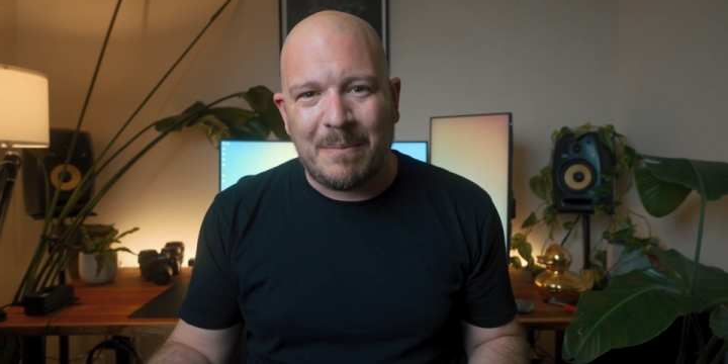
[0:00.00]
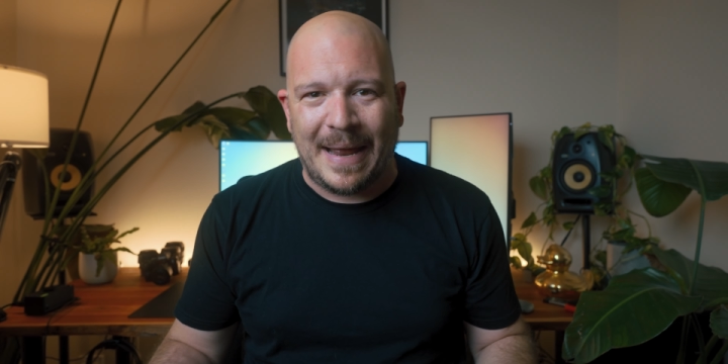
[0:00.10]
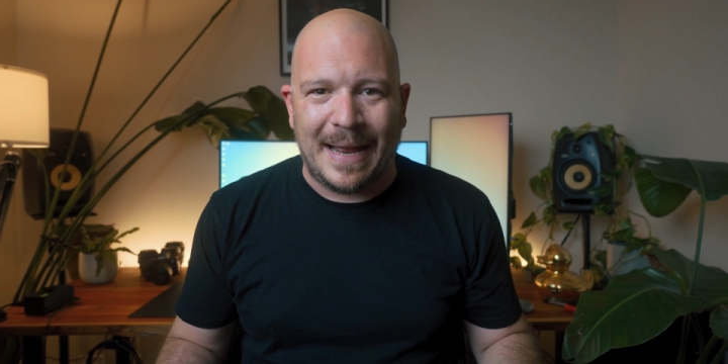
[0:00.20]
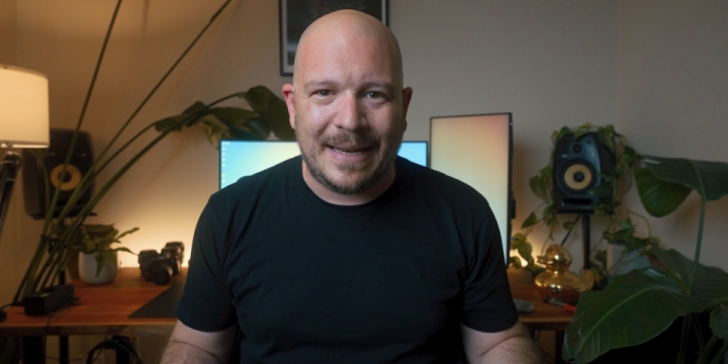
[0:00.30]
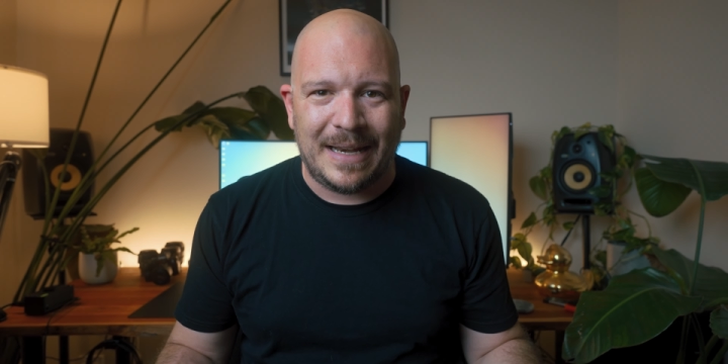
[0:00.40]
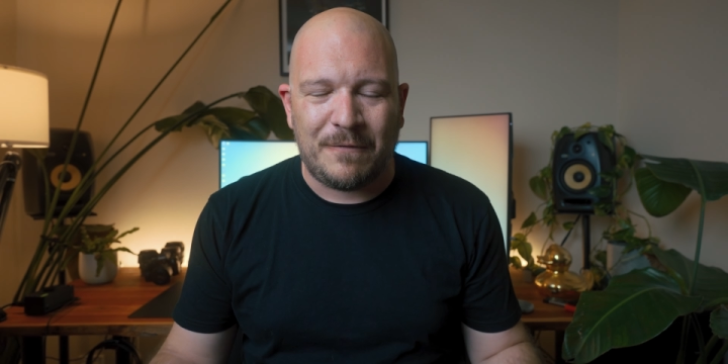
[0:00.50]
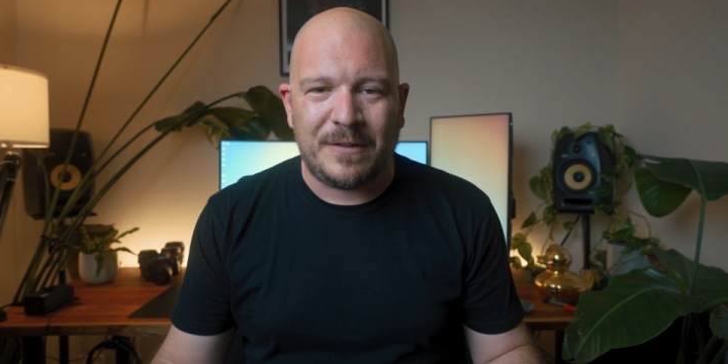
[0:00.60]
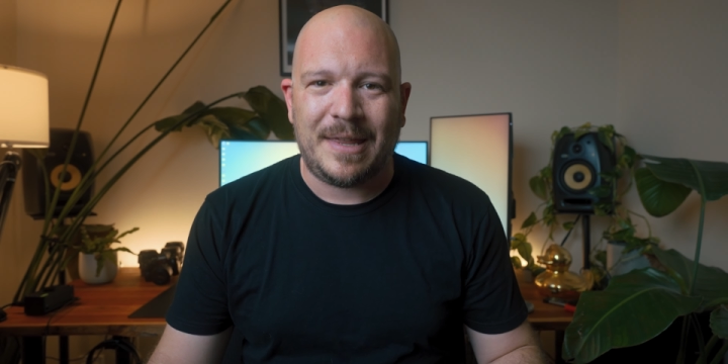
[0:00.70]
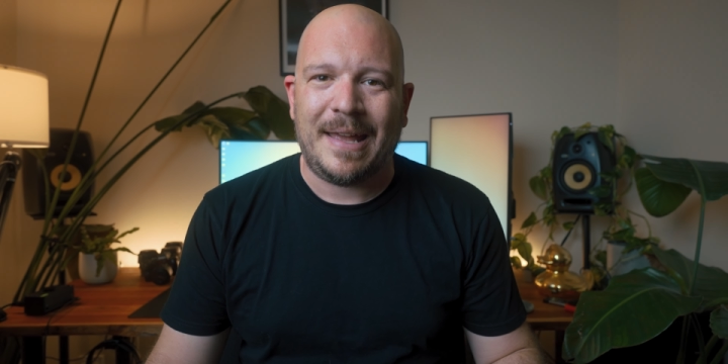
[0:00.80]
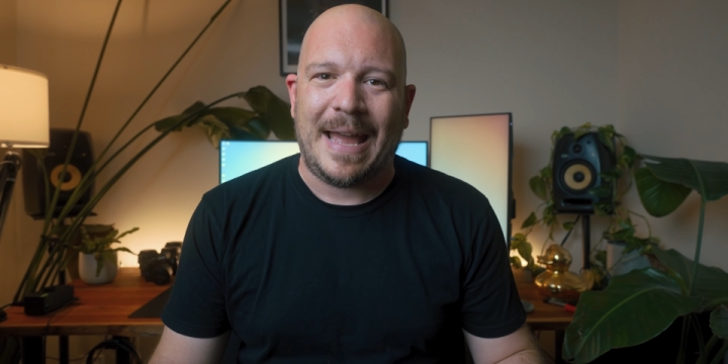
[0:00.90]
bag and
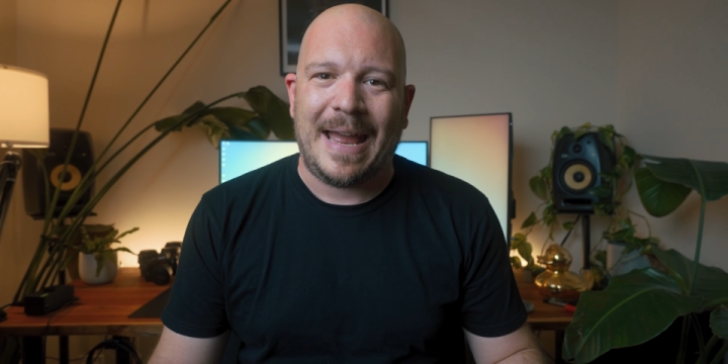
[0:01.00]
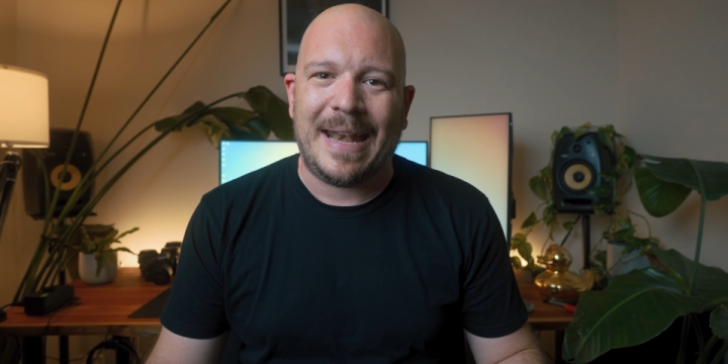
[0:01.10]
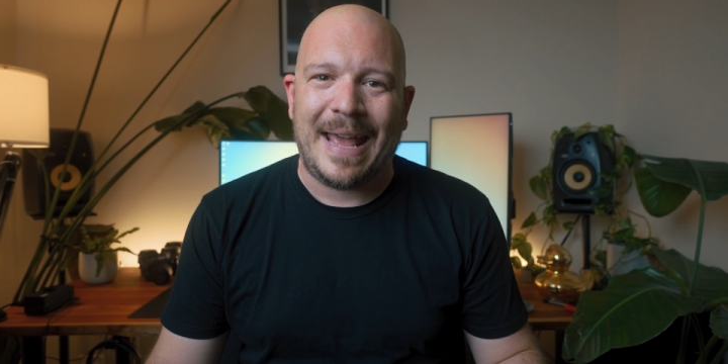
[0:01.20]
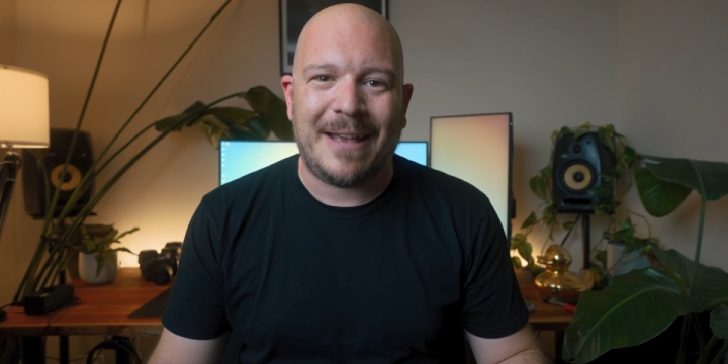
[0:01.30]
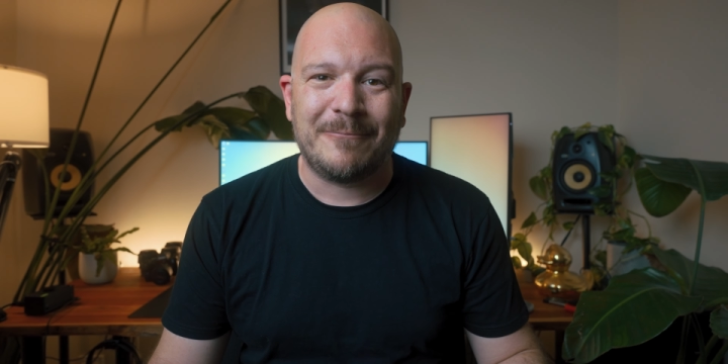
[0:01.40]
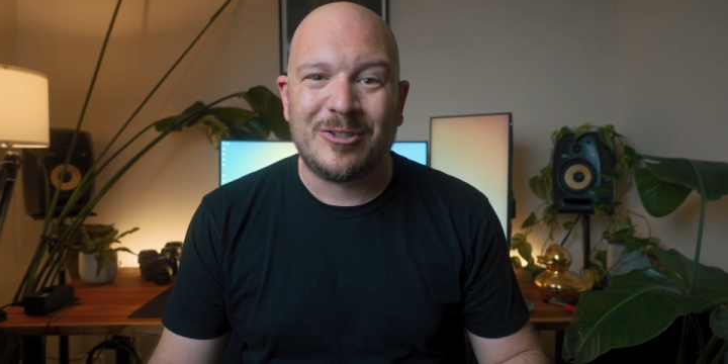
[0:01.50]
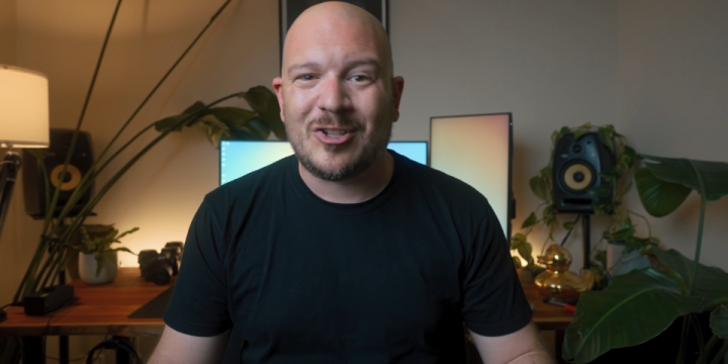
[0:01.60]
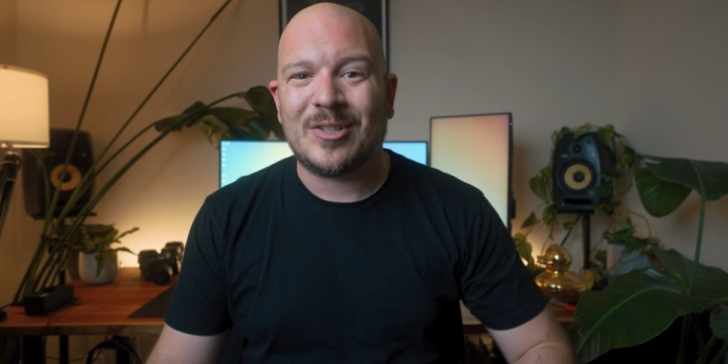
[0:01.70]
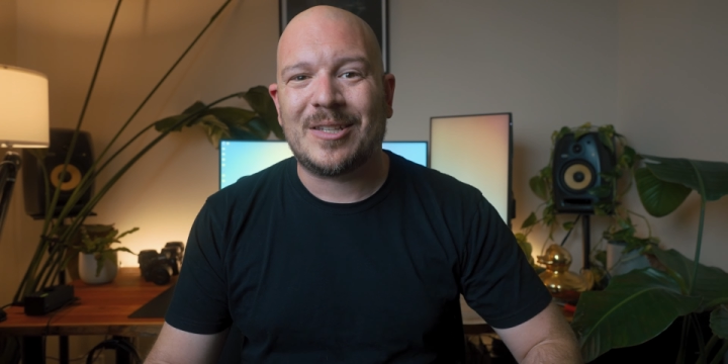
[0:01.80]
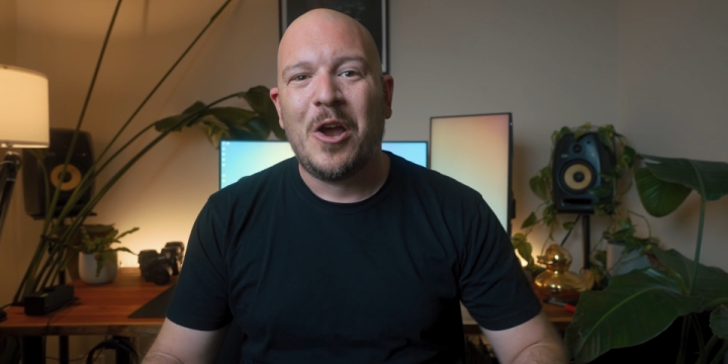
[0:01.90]
everything. And he was
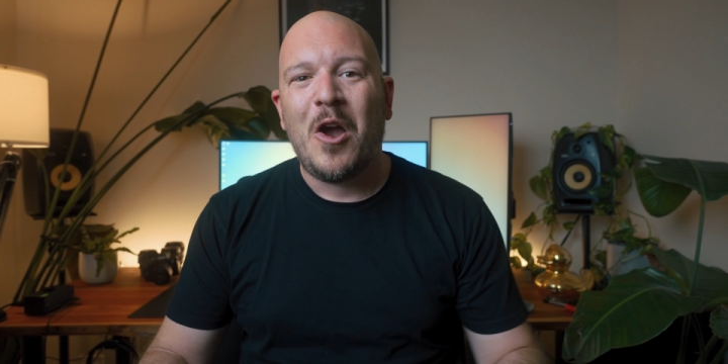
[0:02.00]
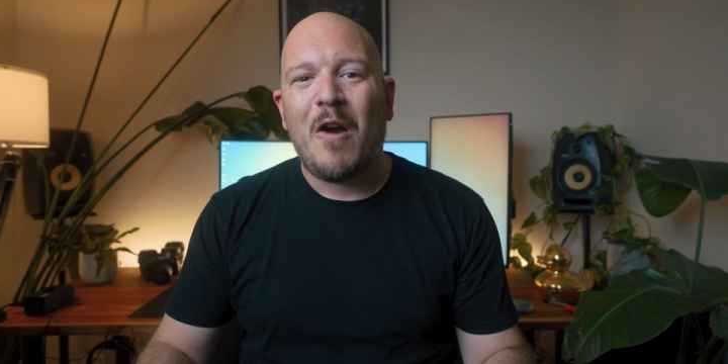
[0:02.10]
just